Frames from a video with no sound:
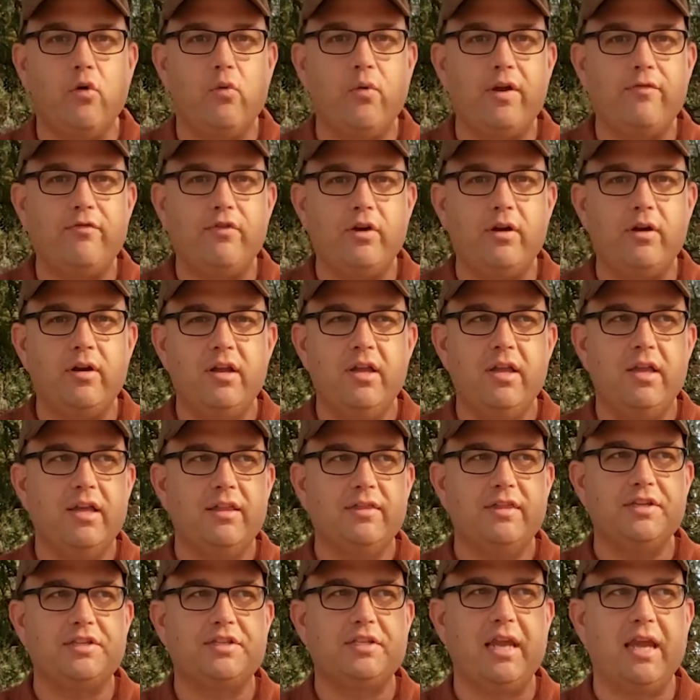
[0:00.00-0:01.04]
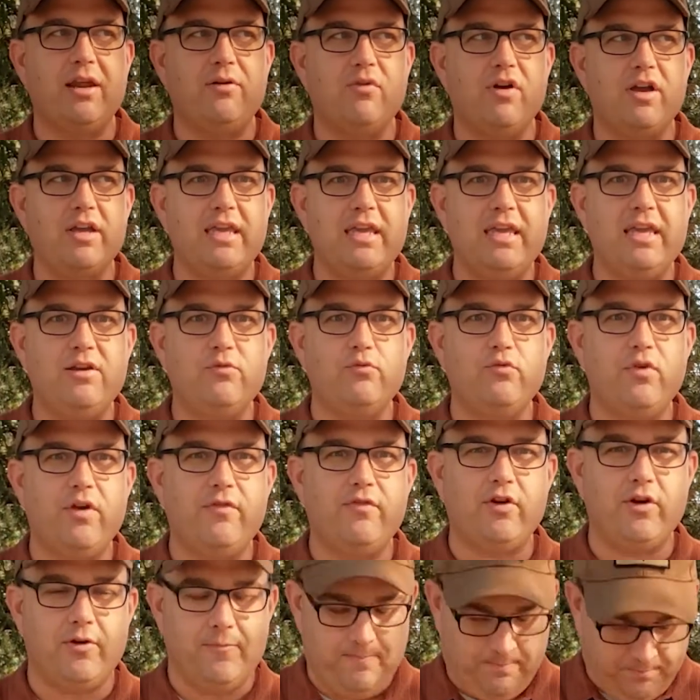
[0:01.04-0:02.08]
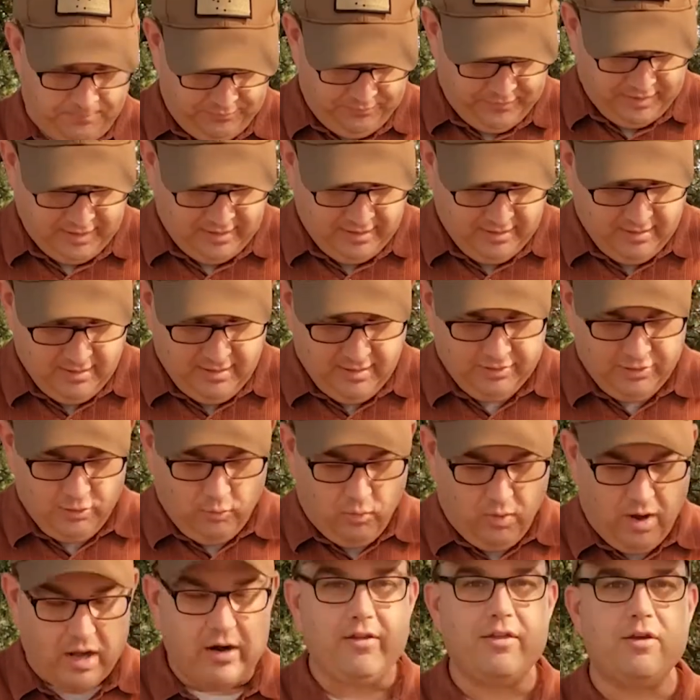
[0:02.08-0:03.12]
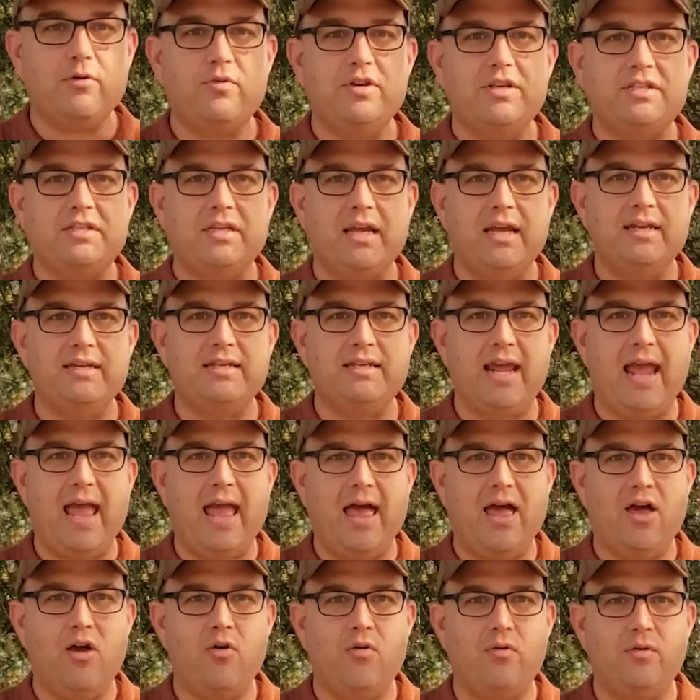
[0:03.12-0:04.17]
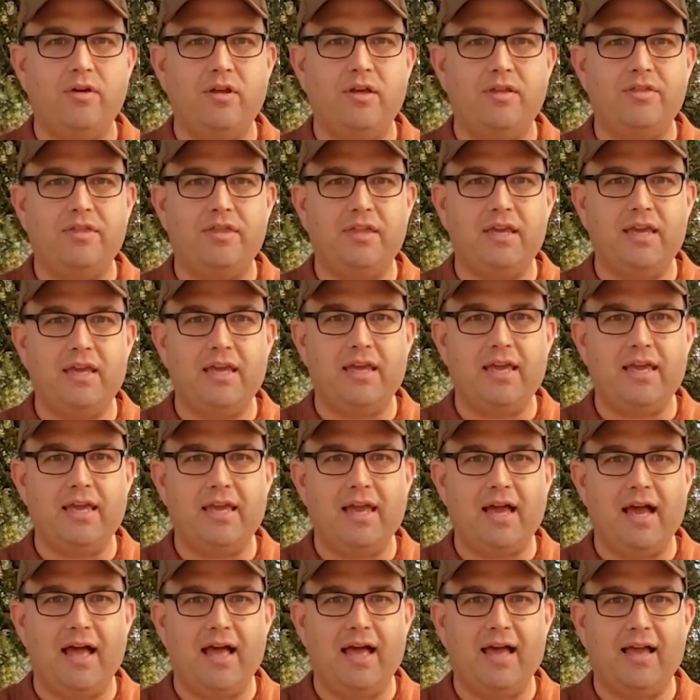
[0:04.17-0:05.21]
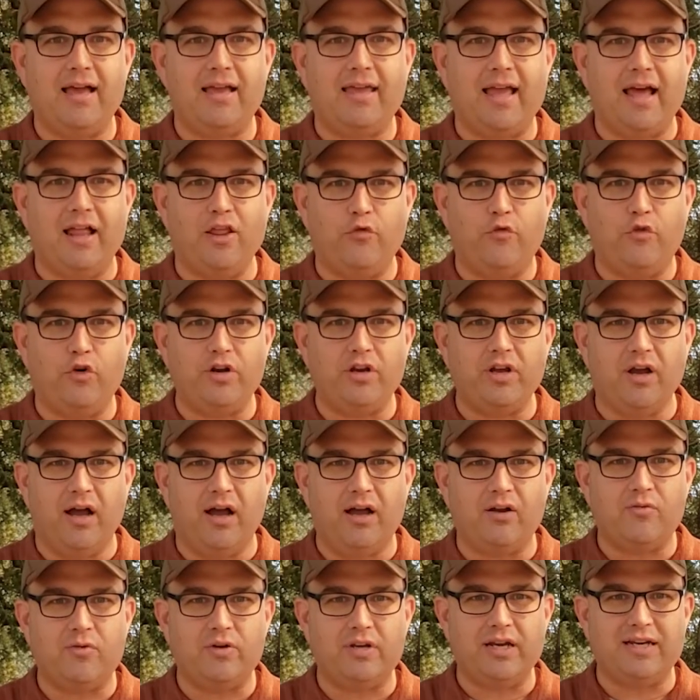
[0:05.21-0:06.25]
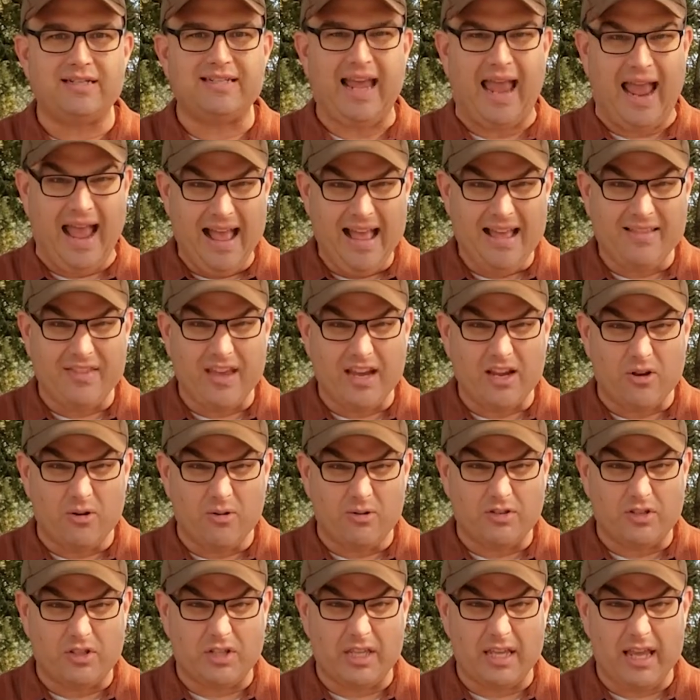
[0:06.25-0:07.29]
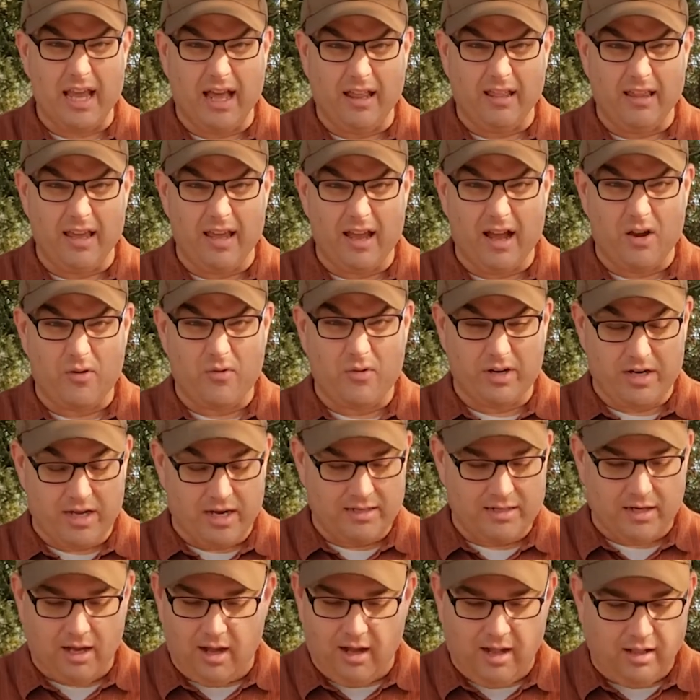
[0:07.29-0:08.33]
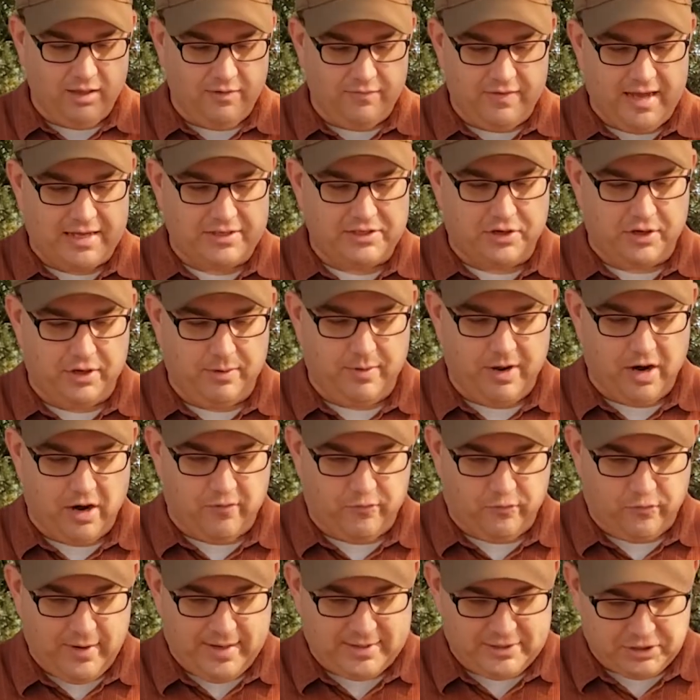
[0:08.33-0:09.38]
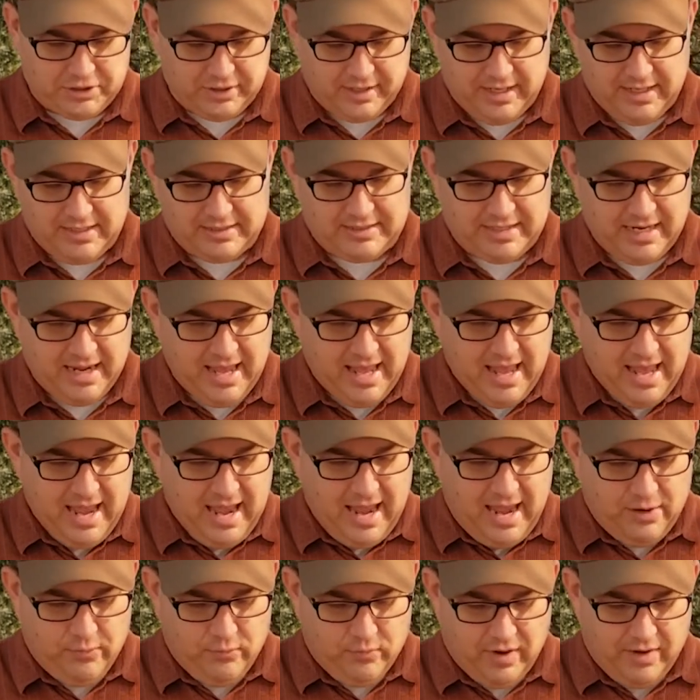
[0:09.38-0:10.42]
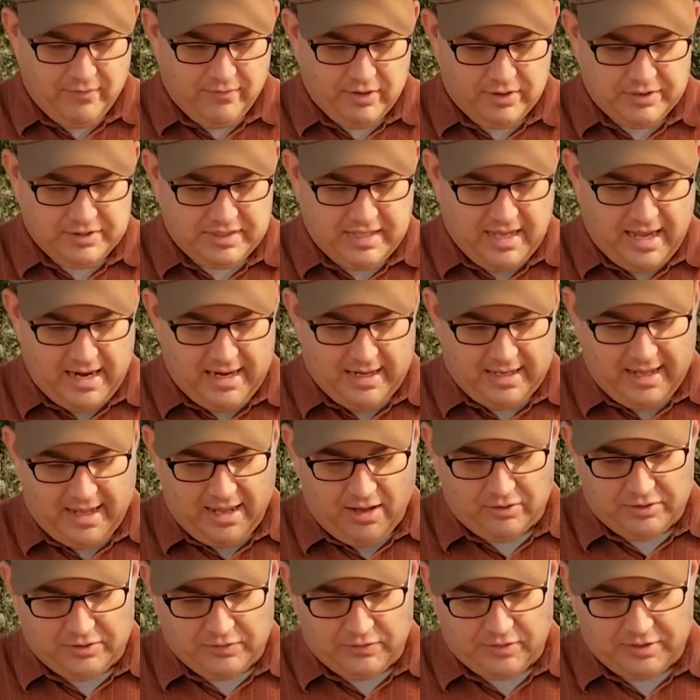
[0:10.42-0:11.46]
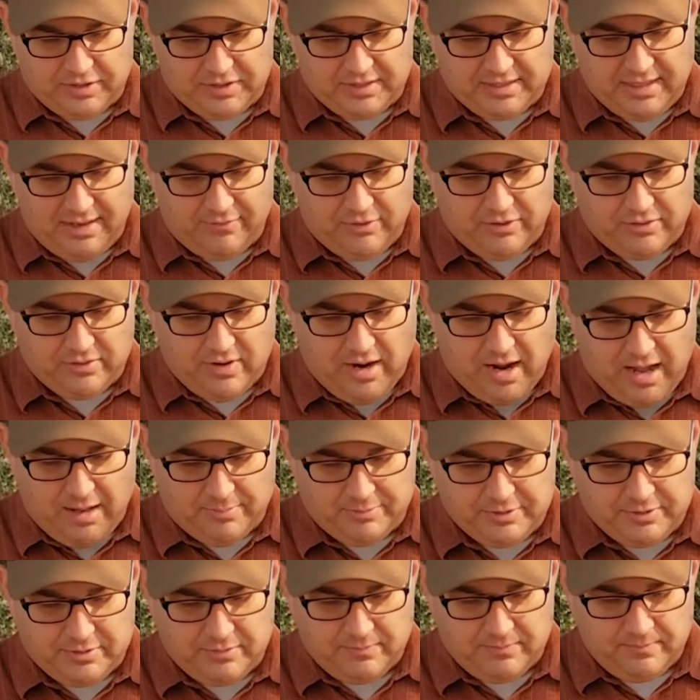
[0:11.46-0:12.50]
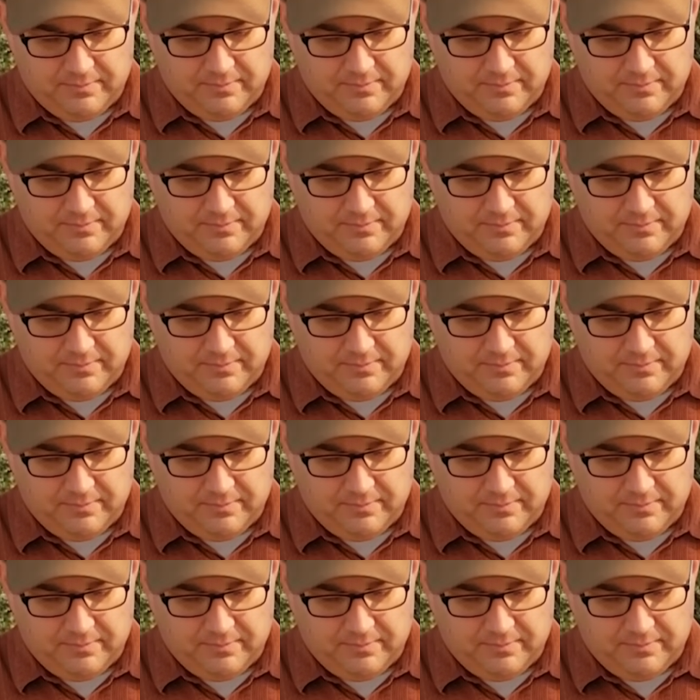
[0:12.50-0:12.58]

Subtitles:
River, the San Joaquin River, the water that we send down the California Aqueduct and that goes to the LA Aqueduct. All of that's going to be our fresh lakes and rivers. That accounts for 7 drops.